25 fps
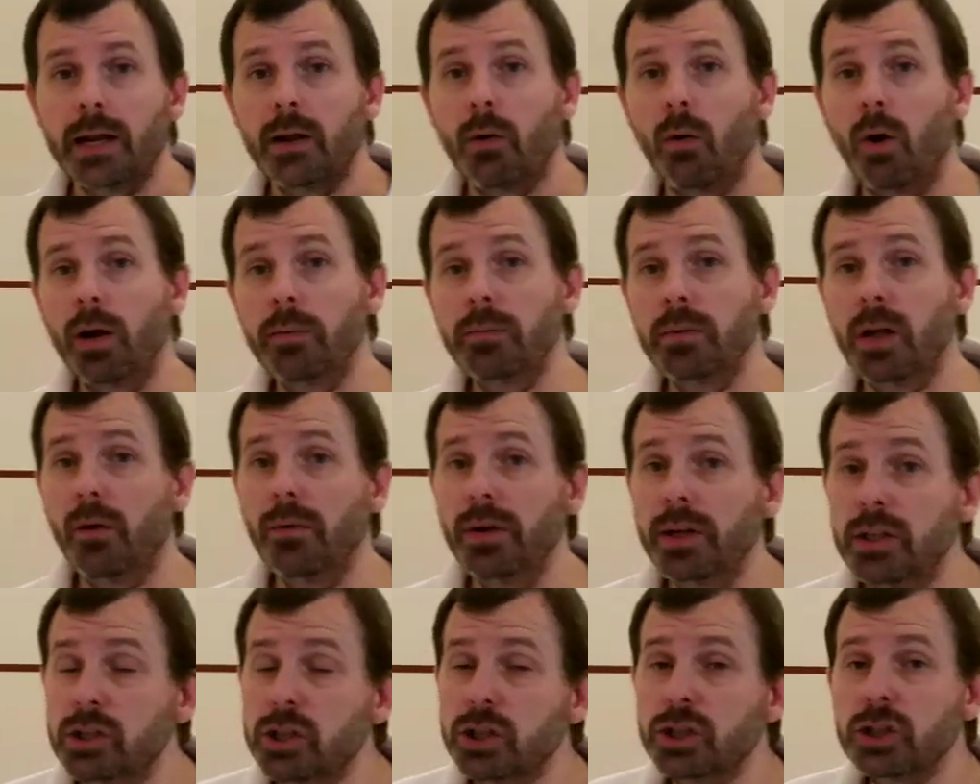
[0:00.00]
Now I'm
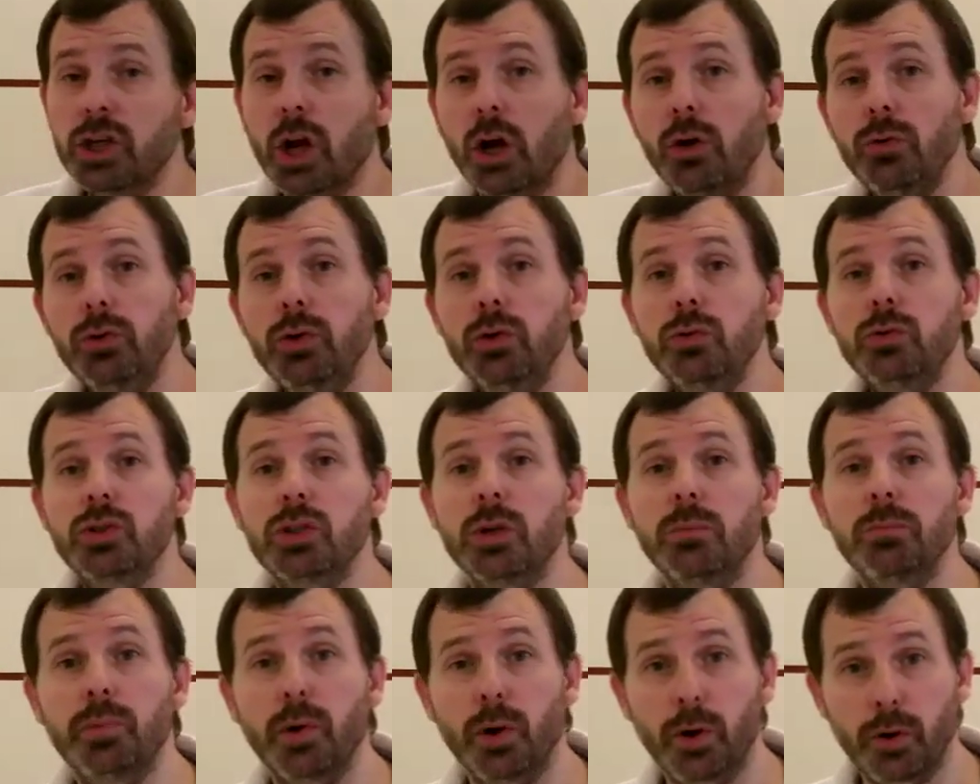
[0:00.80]
going to show you
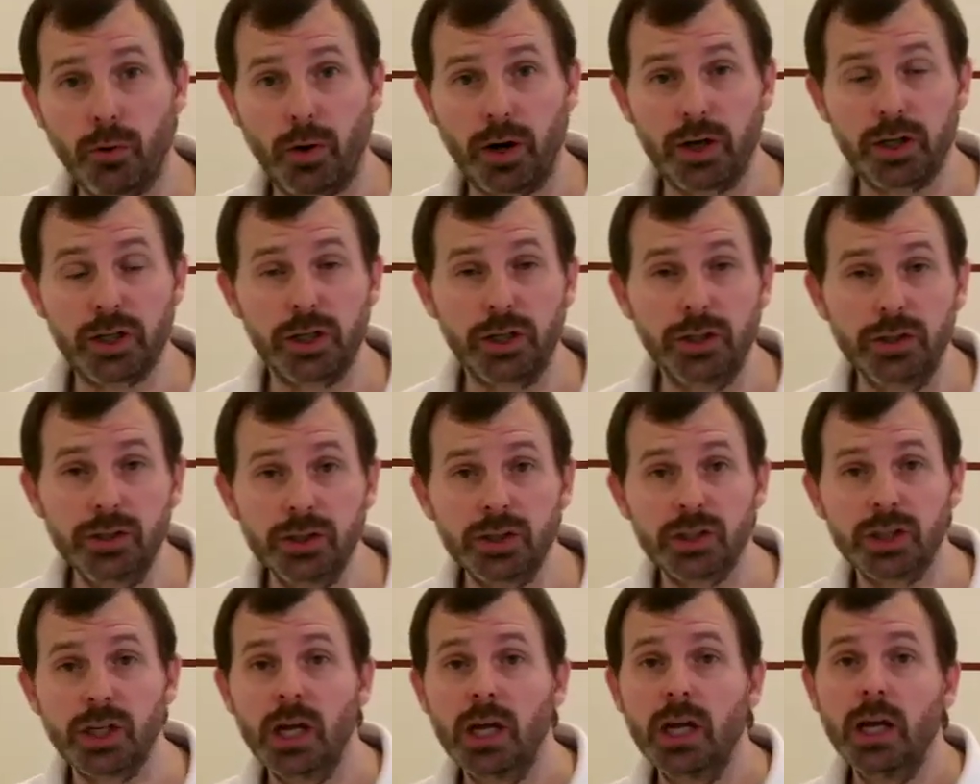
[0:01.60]
some
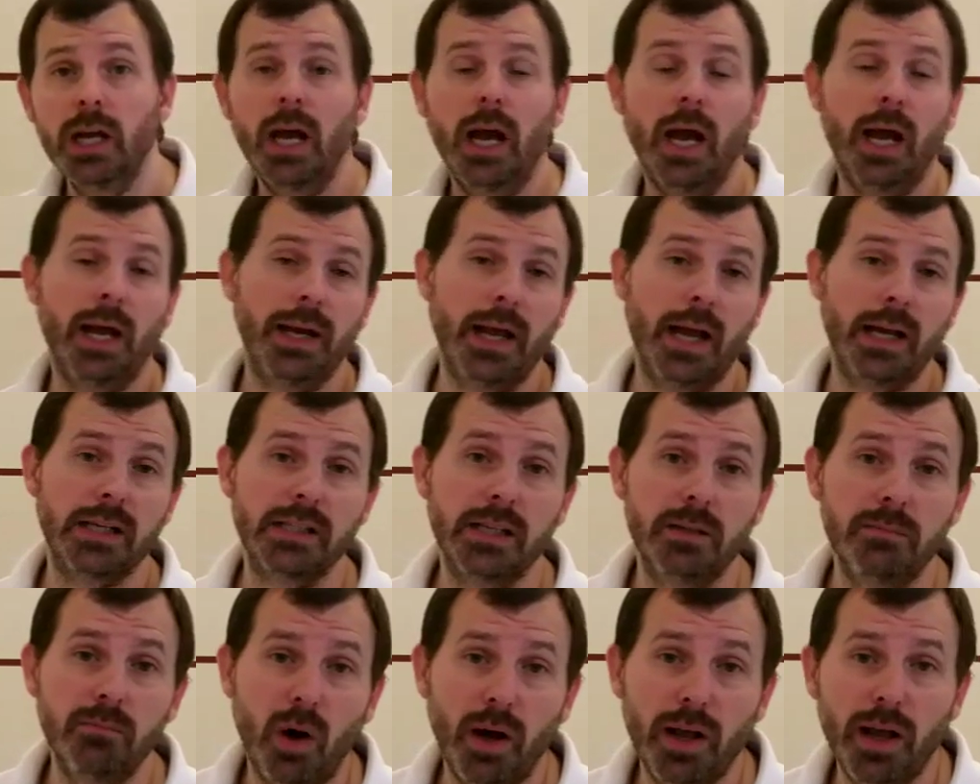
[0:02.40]
progressions, and as
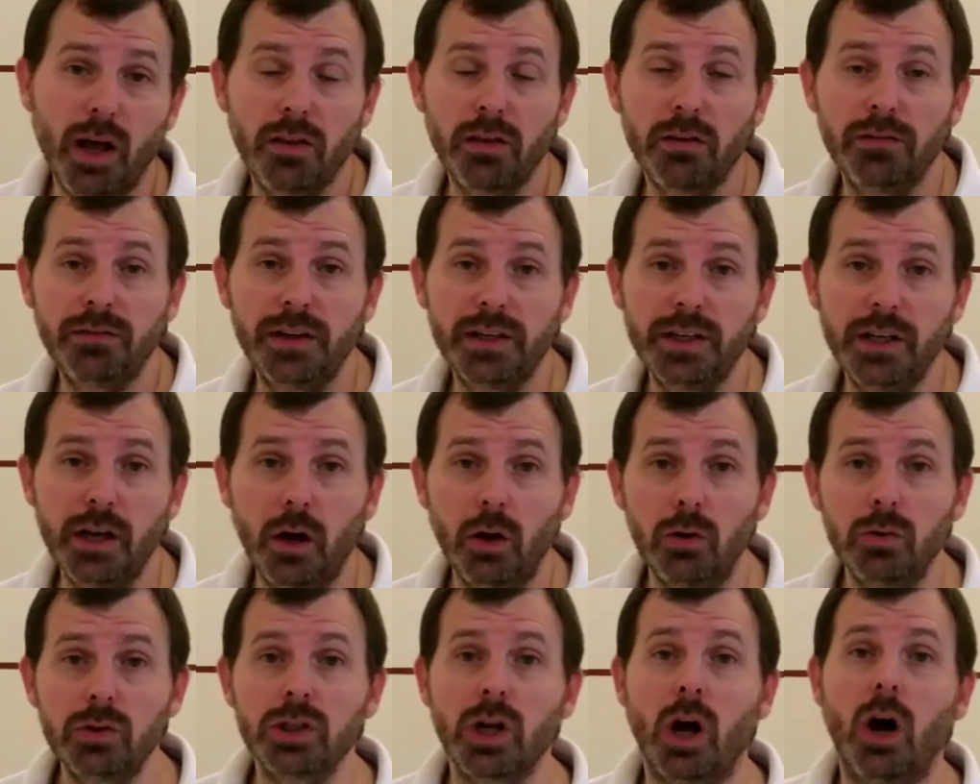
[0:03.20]
in my other
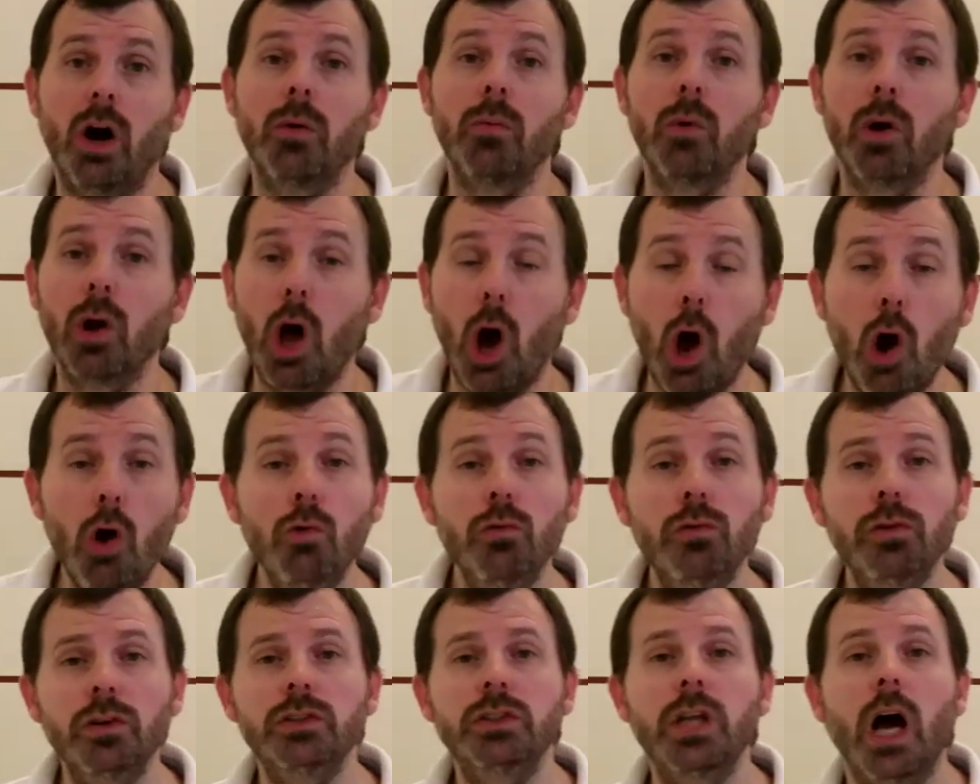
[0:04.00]
videos, I will
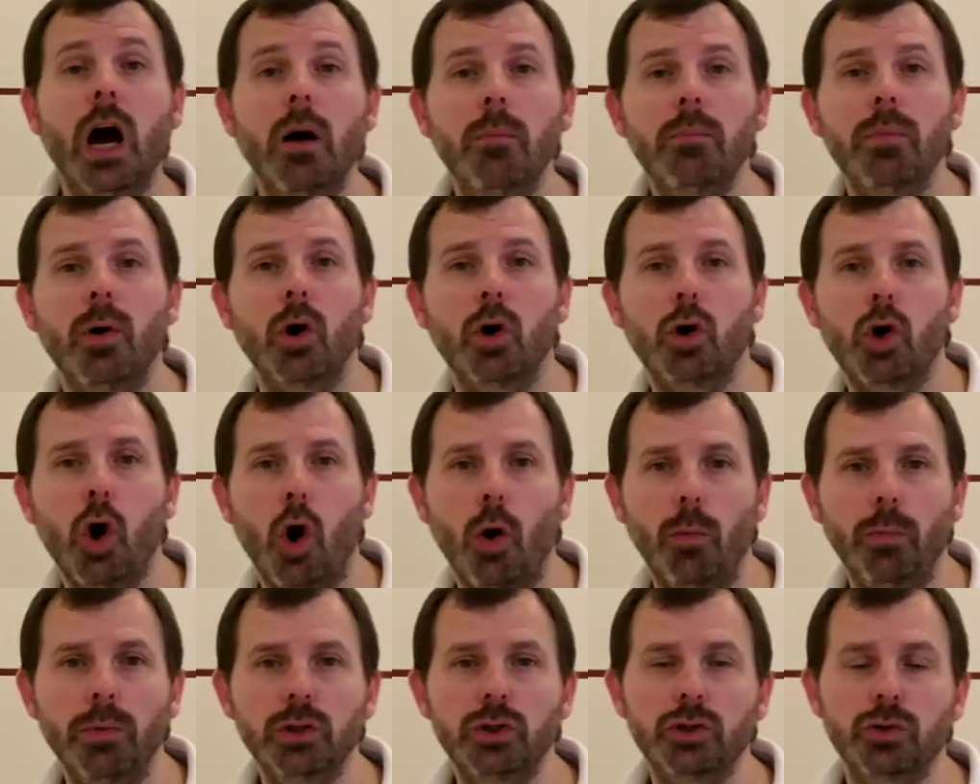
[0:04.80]
overdub a
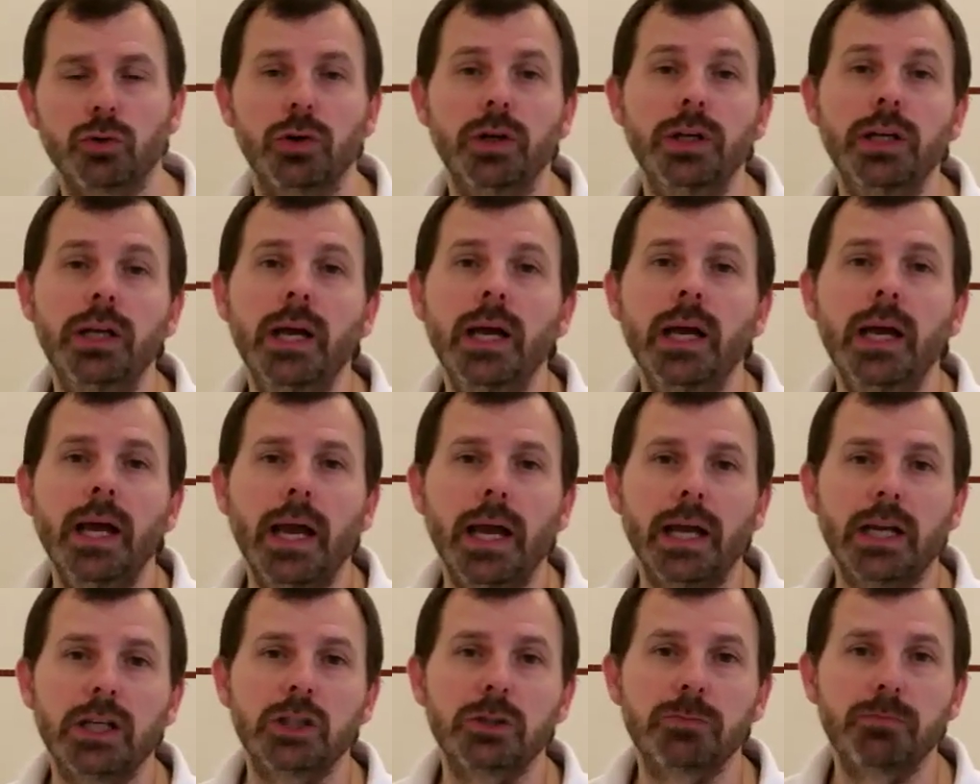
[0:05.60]
commentary
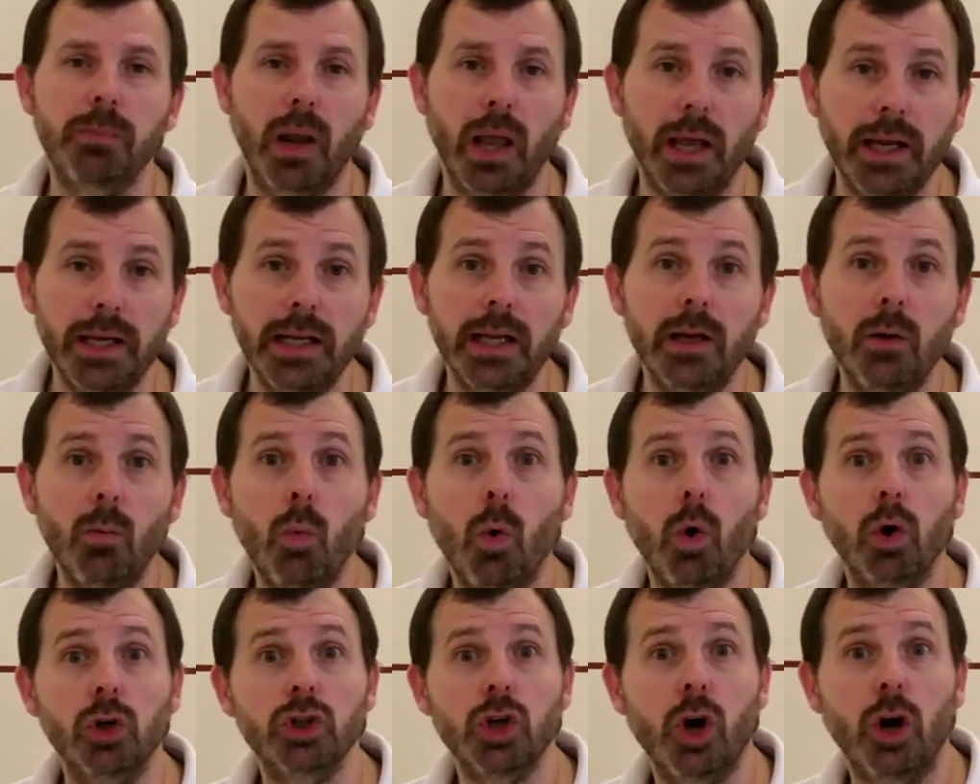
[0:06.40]
explaining
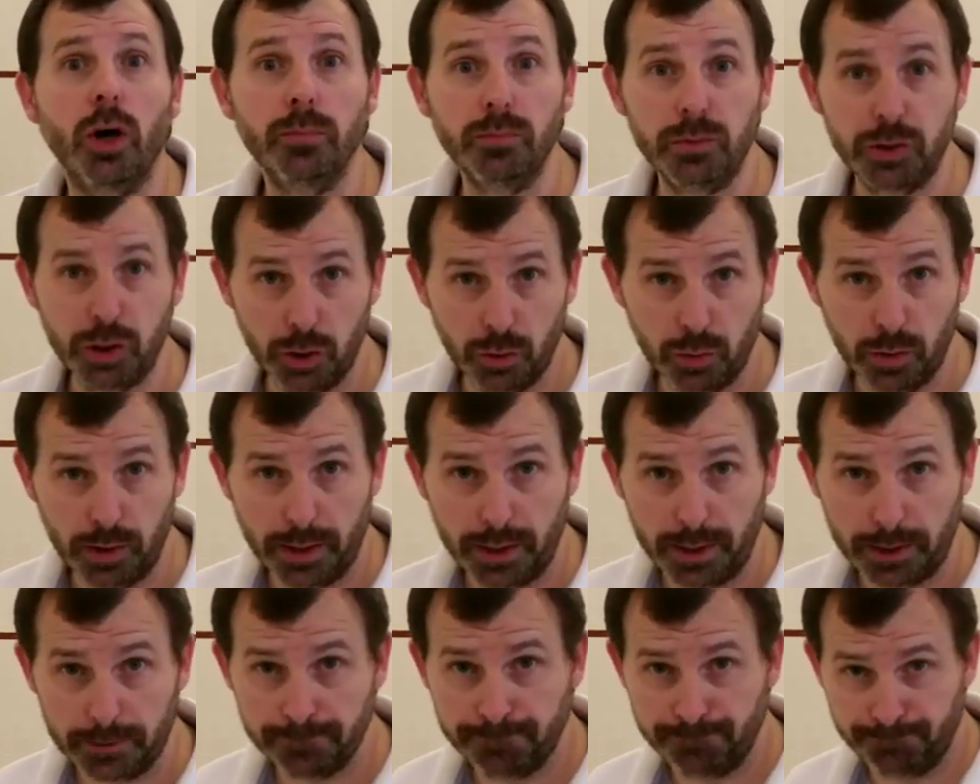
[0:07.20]
what I'm
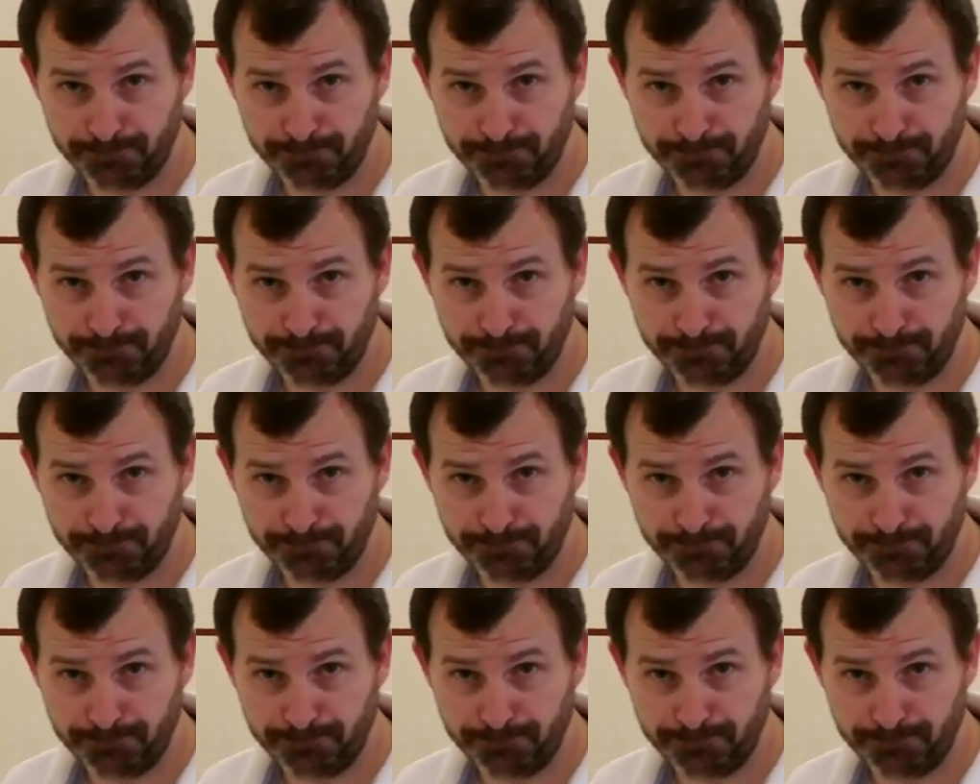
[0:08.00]
doing.